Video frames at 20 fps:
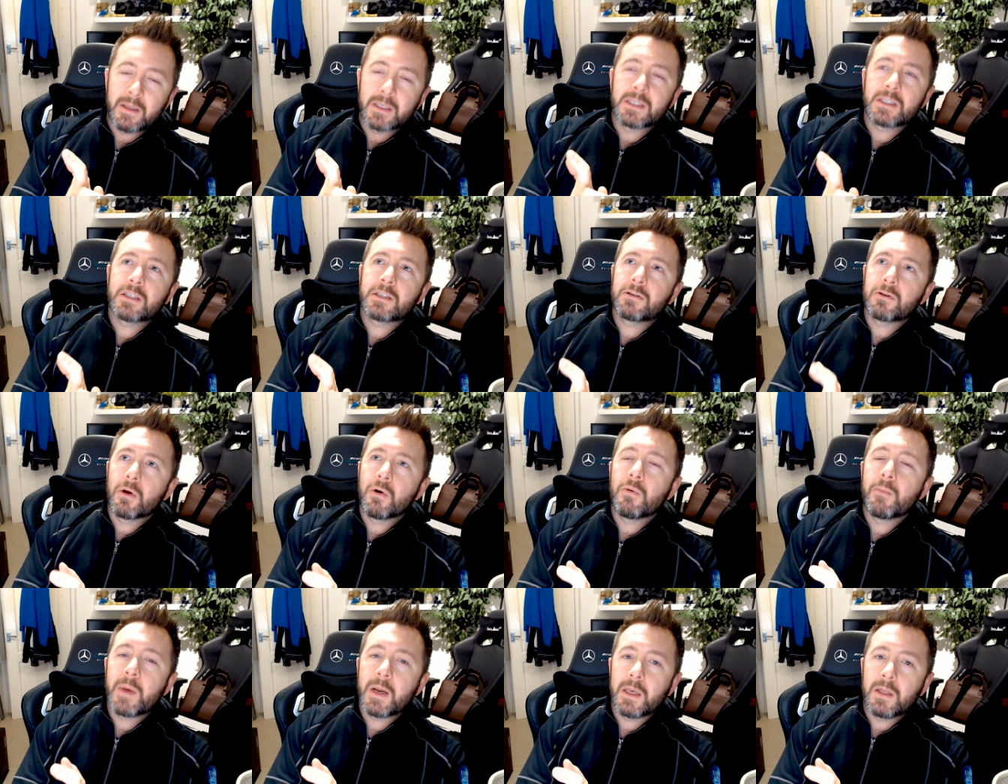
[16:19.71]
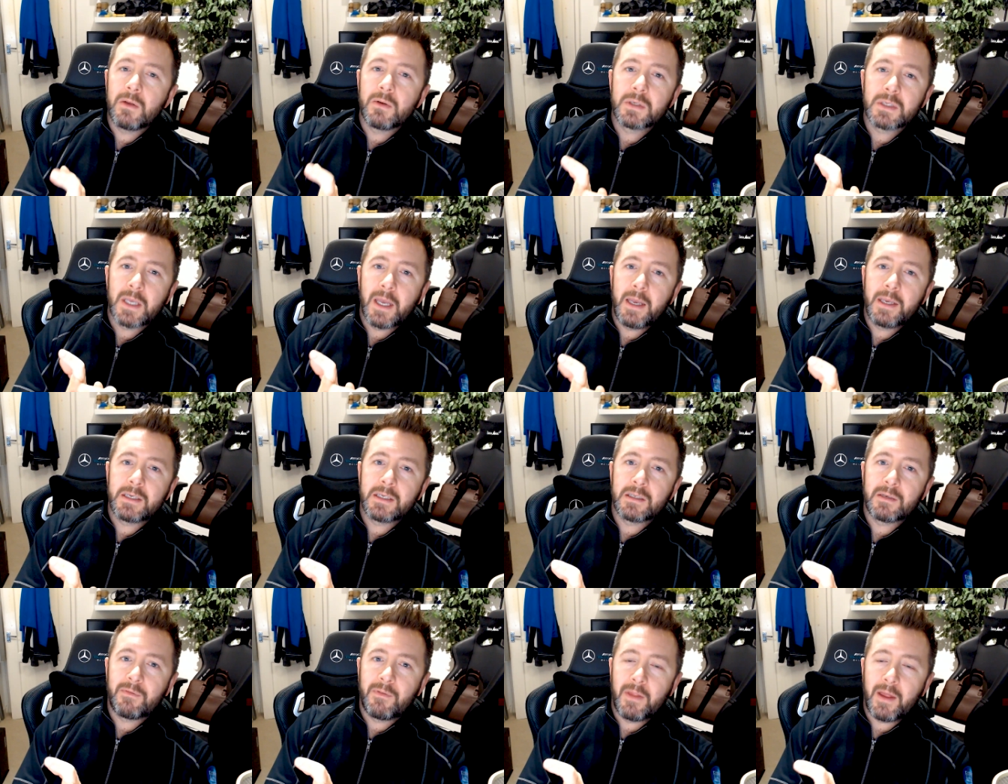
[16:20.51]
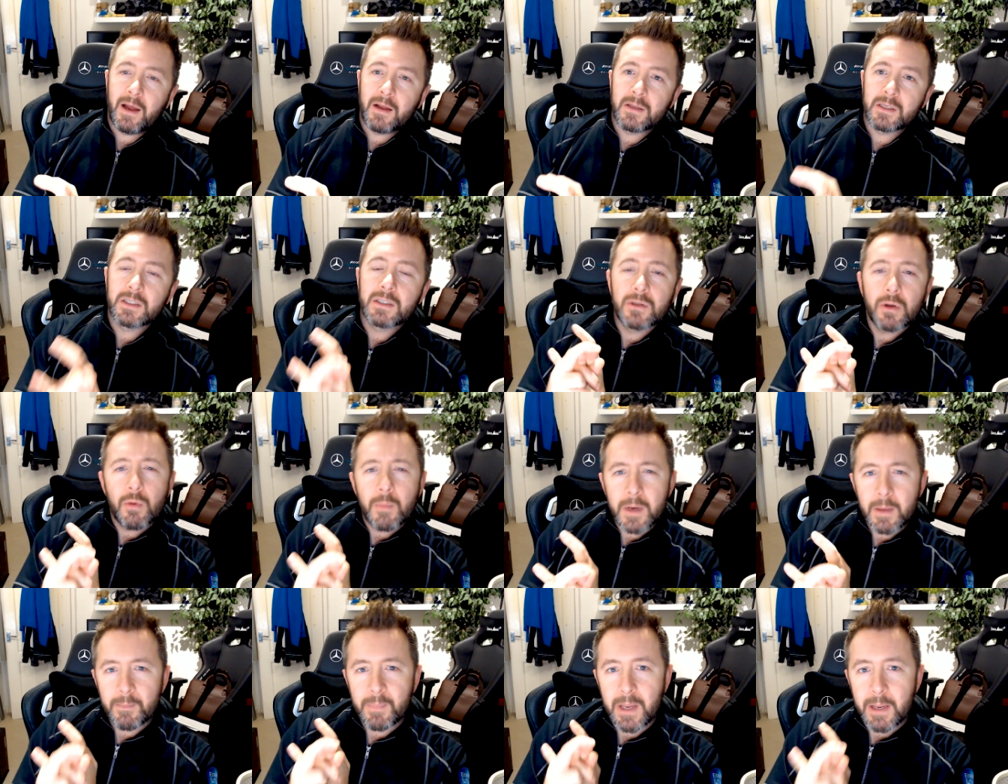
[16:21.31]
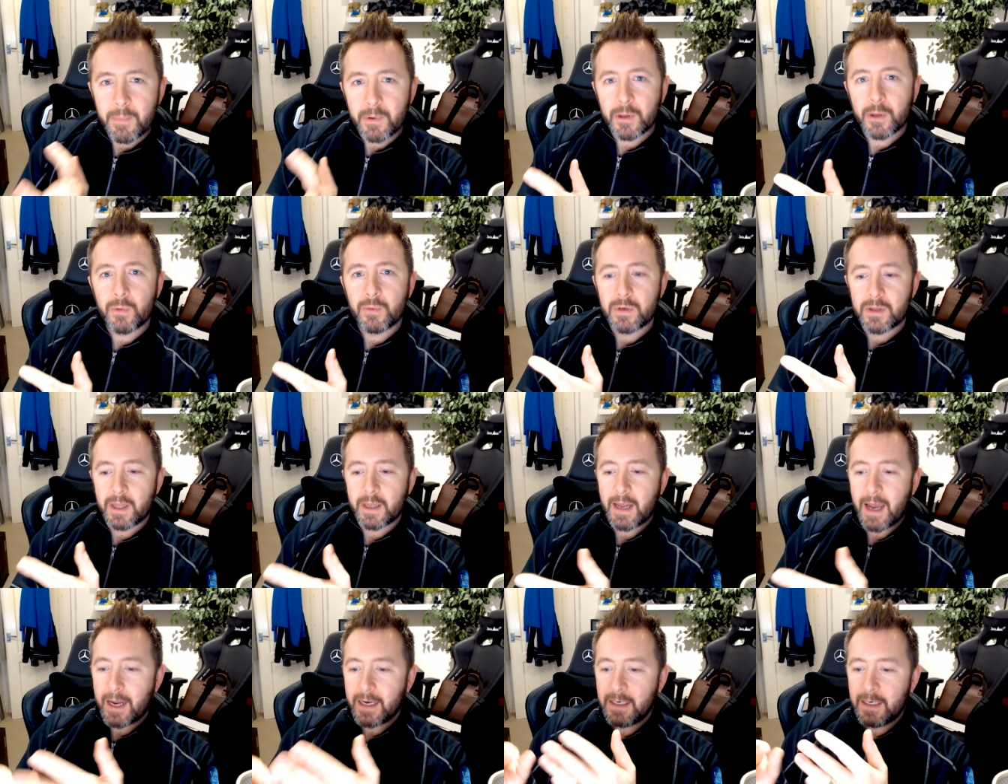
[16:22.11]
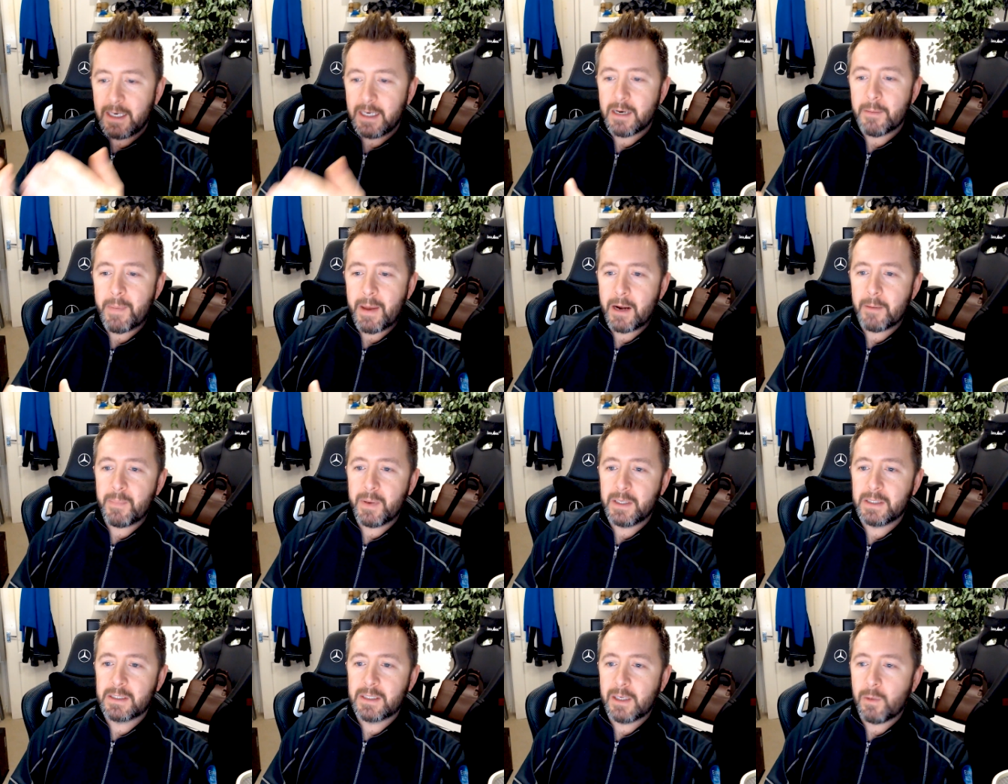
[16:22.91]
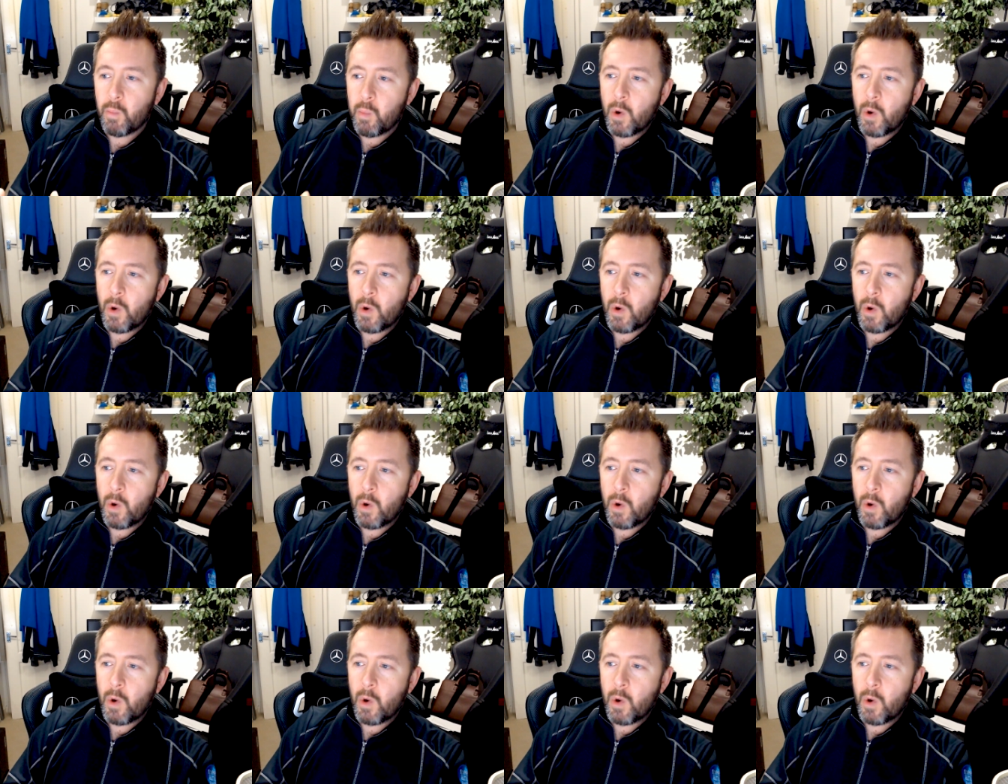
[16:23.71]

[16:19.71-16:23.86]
There's so many use cases for that. There's so many people who think, I need a better PC.